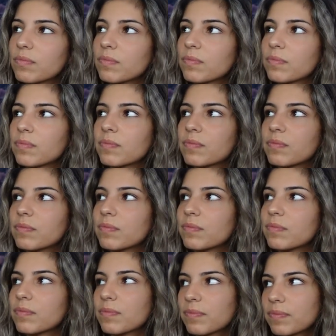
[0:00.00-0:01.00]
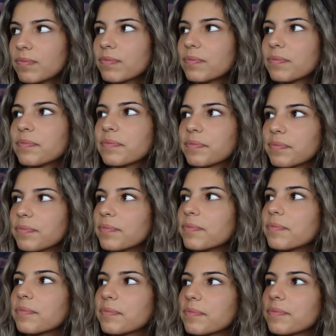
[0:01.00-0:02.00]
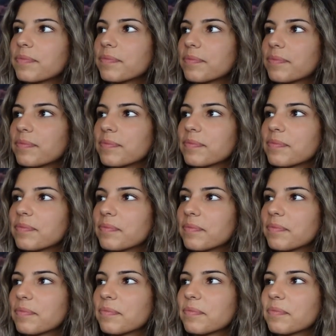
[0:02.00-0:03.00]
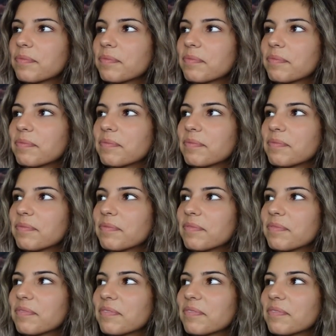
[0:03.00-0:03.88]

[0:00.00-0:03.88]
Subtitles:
No words are spoken by the person on screen.